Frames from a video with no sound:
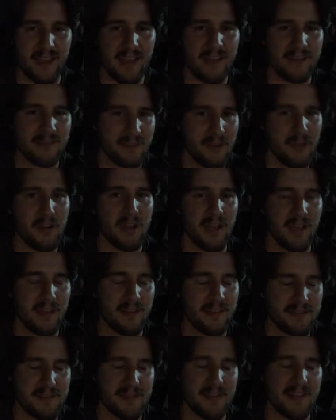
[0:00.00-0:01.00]
that. Okay,
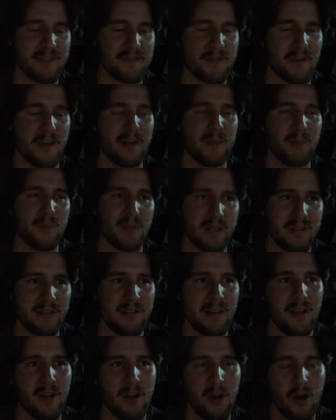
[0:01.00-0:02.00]
that's fine, but
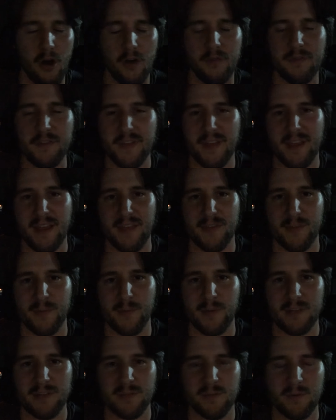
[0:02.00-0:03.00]
hopefully they got their
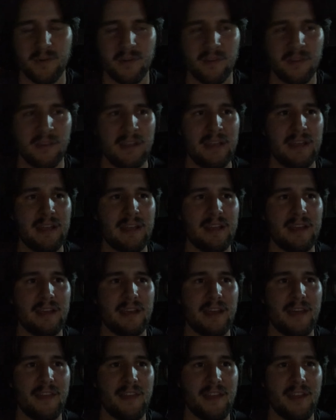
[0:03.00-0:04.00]
money's worth.
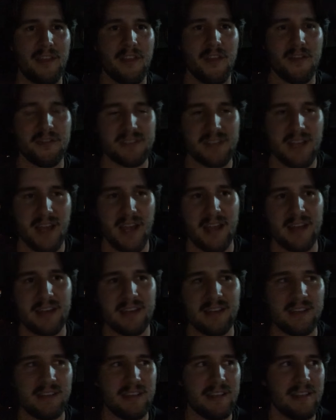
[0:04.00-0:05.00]
And then on the other
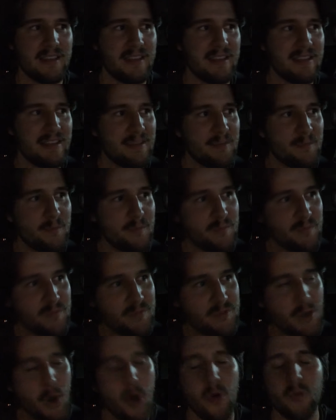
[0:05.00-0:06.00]
side,
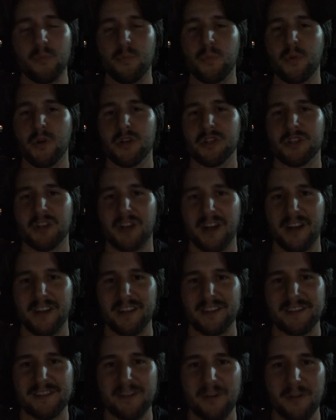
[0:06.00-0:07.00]
don't push
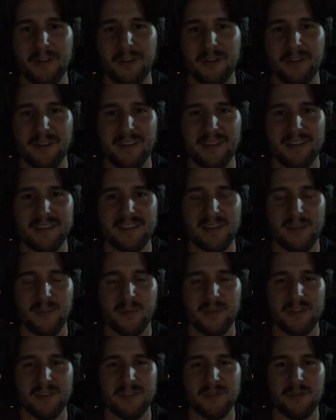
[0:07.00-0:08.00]
on Sony or any of these
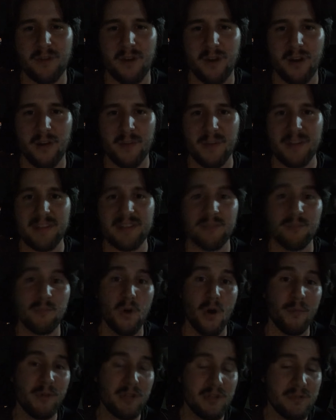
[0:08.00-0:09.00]
companies too hard, because the
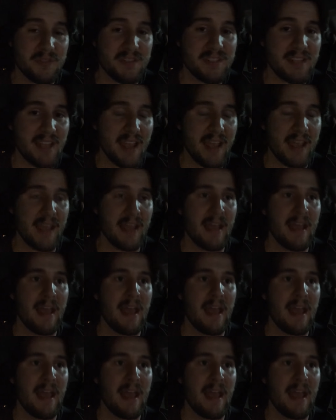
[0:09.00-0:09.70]
moment you say,